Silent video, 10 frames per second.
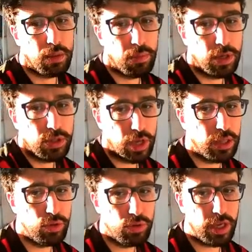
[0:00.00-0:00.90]
because you
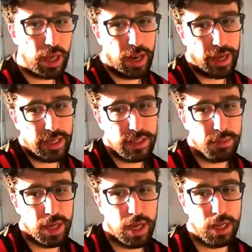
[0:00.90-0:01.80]
can do the game like AC
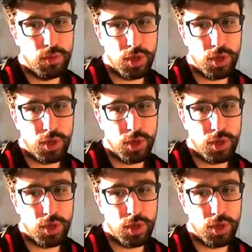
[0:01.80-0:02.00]
Milan,